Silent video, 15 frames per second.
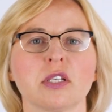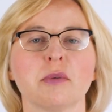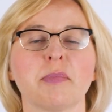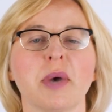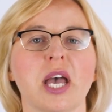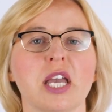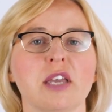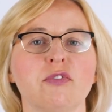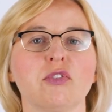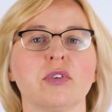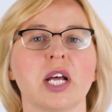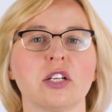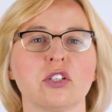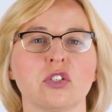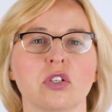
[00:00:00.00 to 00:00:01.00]
and behaviour and
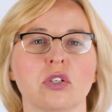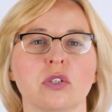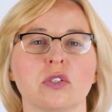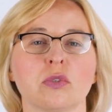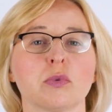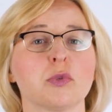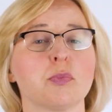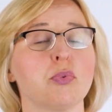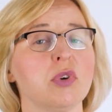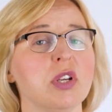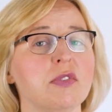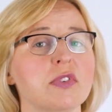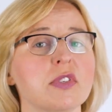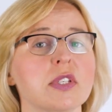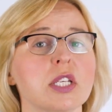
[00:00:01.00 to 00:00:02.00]
attitudes was
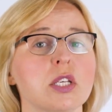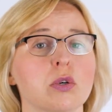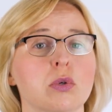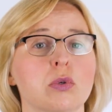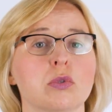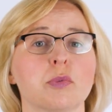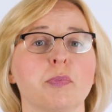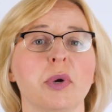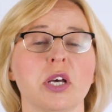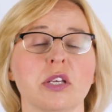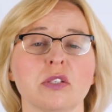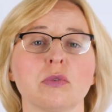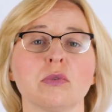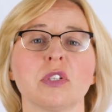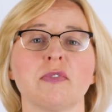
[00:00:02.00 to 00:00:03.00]
previously called
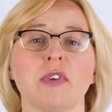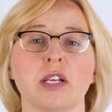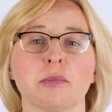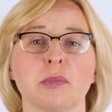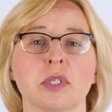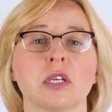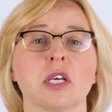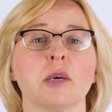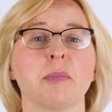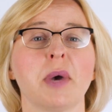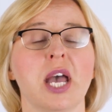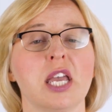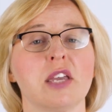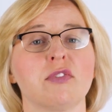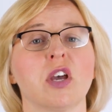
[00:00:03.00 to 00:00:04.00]
personal development,
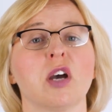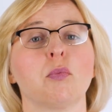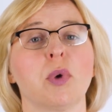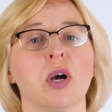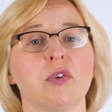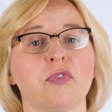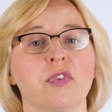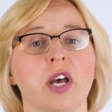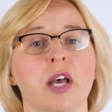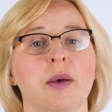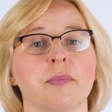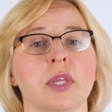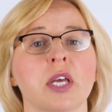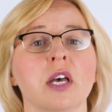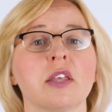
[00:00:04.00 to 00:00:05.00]
behaviour and welfare.
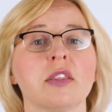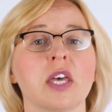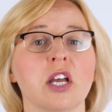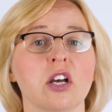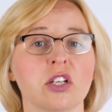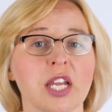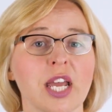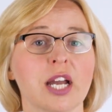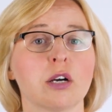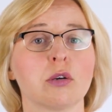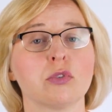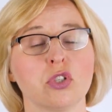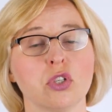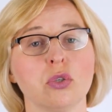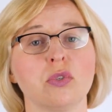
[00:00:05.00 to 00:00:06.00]
They are
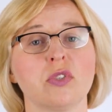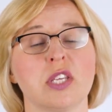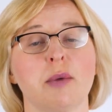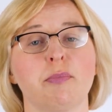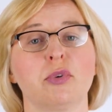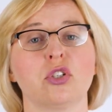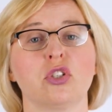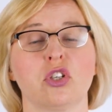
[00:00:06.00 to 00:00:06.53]
now 2 separate